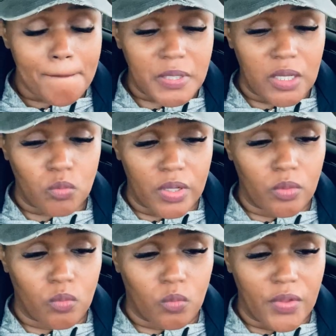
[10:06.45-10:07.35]
But
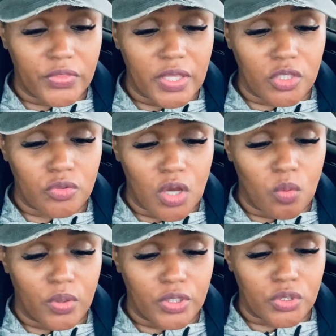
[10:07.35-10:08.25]
one thing you
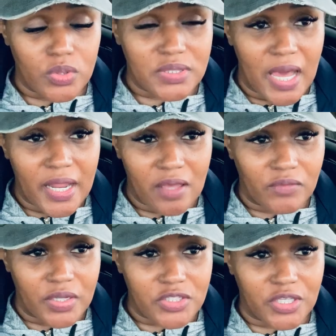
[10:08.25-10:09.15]
don't want to do is not
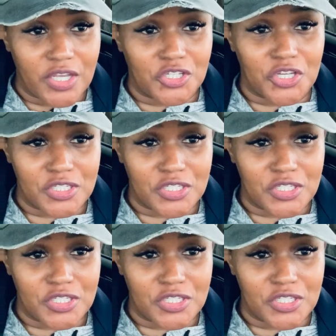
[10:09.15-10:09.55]
have an education,